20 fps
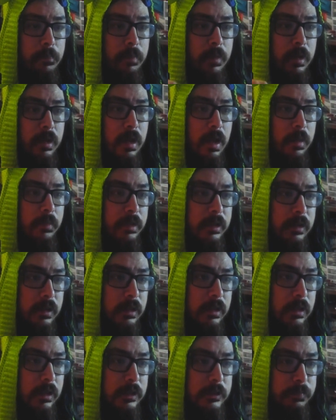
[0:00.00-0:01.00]
comic
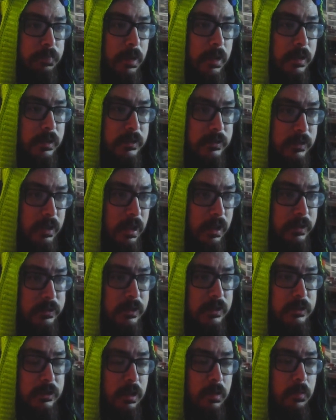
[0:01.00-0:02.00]
inspired designs,
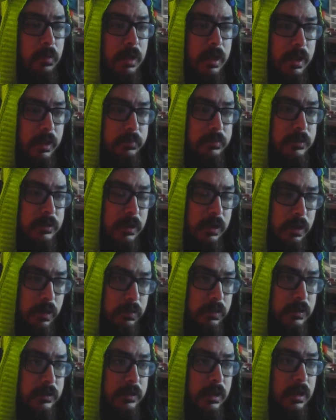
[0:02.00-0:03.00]
and shared with MCU
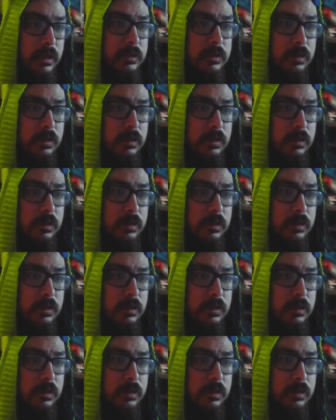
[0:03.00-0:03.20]
designs.